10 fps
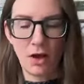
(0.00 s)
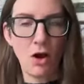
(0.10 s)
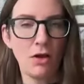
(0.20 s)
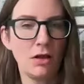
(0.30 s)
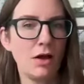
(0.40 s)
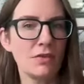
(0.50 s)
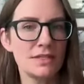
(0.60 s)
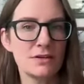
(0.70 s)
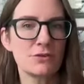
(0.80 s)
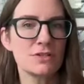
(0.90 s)
all
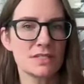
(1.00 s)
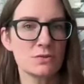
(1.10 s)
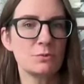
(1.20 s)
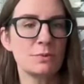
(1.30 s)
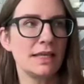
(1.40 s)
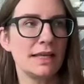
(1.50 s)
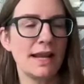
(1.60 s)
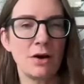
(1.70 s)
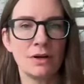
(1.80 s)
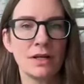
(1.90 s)
the differences will be laid
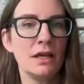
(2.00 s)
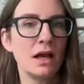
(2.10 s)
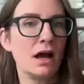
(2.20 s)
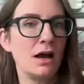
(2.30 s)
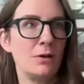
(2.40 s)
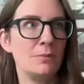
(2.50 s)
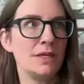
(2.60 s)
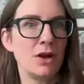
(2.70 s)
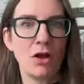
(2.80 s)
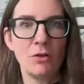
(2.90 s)
out
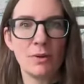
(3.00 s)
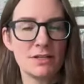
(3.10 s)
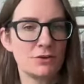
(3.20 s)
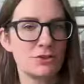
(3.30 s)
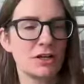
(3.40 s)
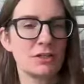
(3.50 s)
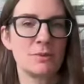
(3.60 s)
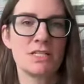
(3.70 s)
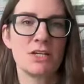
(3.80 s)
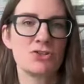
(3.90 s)
in all my different
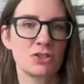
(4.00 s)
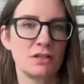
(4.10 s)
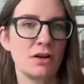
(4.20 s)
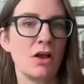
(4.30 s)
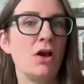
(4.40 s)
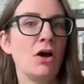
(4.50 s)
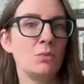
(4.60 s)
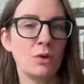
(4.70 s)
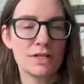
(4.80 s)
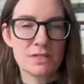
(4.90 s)
documentation
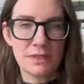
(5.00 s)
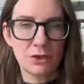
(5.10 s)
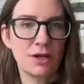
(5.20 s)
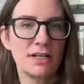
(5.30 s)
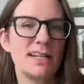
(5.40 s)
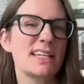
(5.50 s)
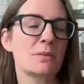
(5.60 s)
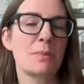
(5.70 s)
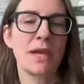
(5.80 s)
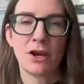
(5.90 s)
on what is being graded
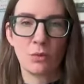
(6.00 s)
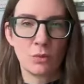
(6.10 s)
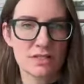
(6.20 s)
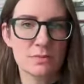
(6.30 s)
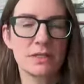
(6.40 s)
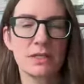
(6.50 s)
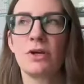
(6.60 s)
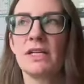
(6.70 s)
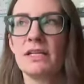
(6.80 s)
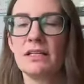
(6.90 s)
as a pair and what is being
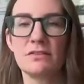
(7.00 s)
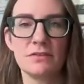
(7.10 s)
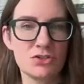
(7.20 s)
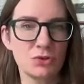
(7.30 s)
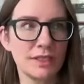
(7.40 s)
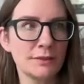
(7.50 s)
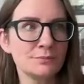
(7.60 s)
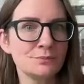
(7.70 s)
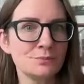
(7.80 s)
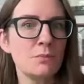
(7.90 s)
graded
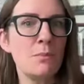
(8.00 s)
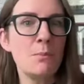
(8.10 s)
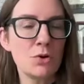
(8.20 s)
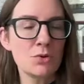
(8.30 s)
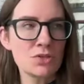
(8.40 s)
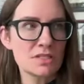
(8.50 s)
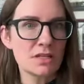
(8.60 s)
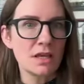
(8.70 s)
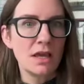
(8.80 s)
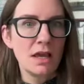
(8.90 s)
individually.
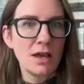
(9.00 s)
Most